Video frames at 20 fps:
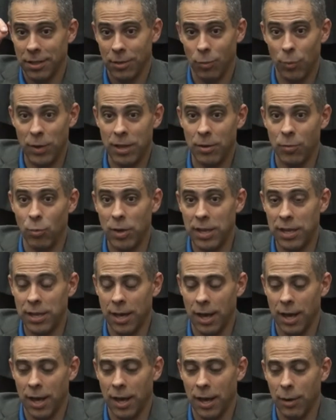We, we,
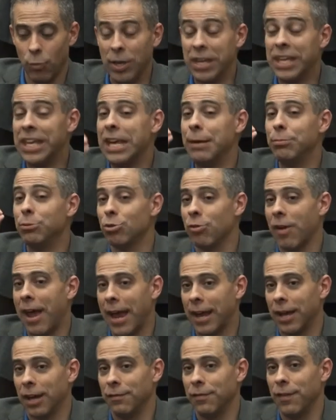uh, we keep
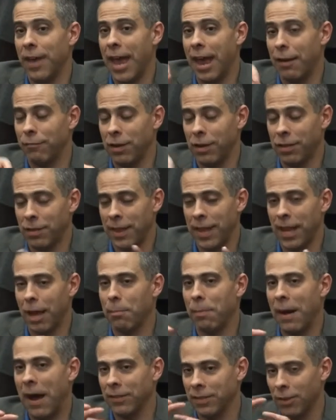track of everything
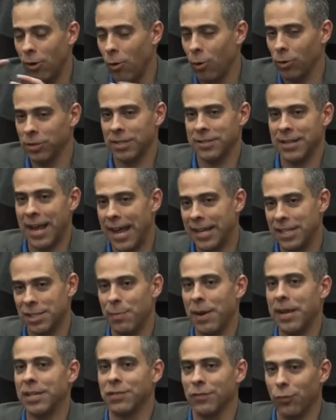about the whole design
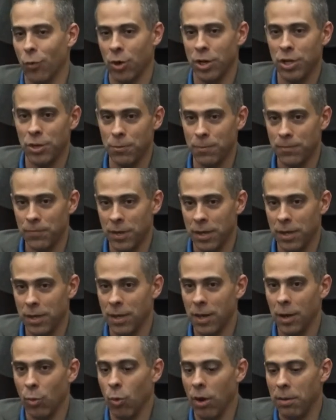space for you.
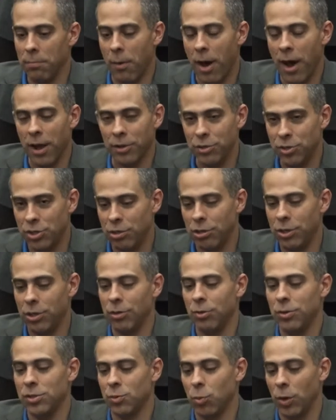What models you
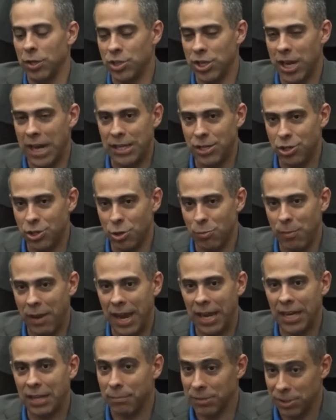used, what changes you
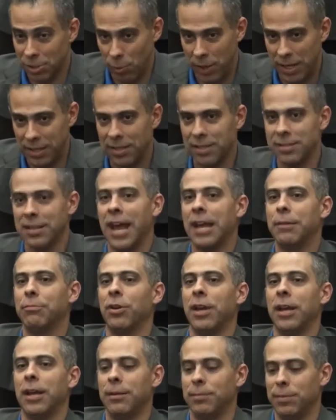made in between design,
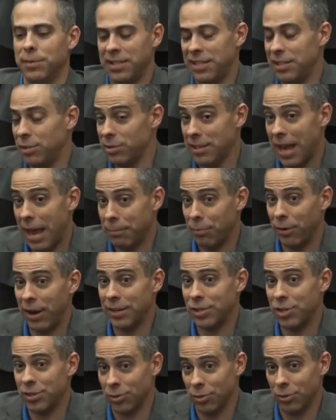bran in between design
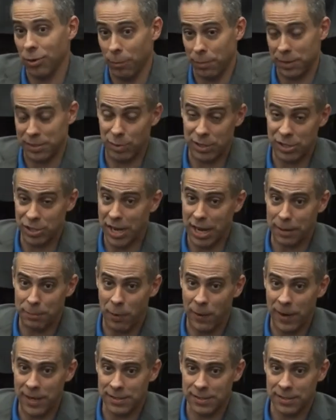branches or, or between
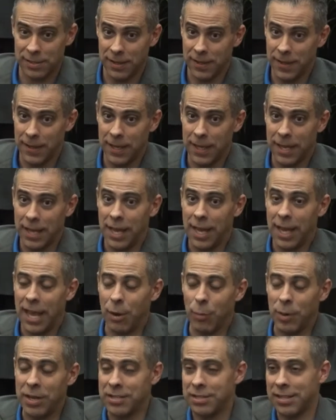checkpoints.
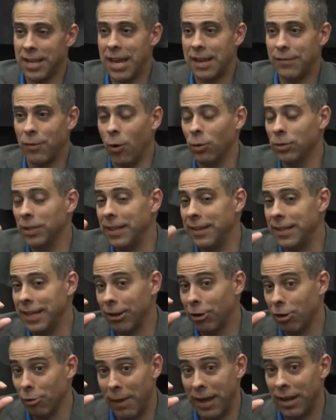And we save only the
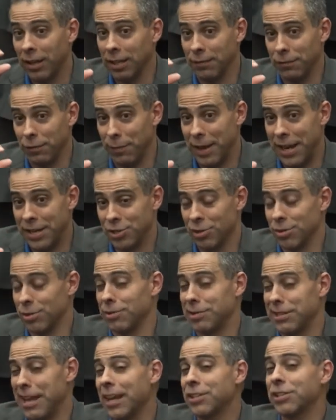incremental information, so
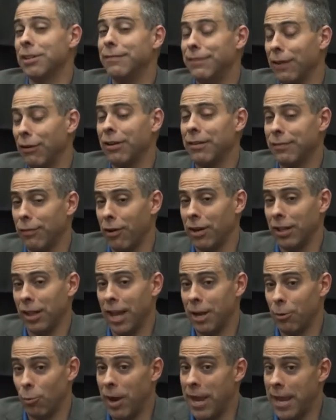it's actually very, very
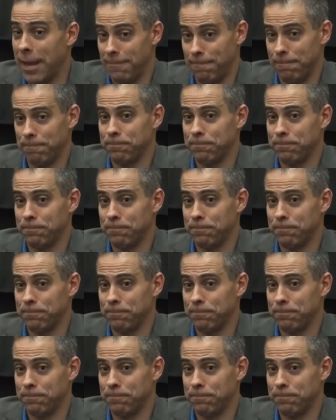lightweight.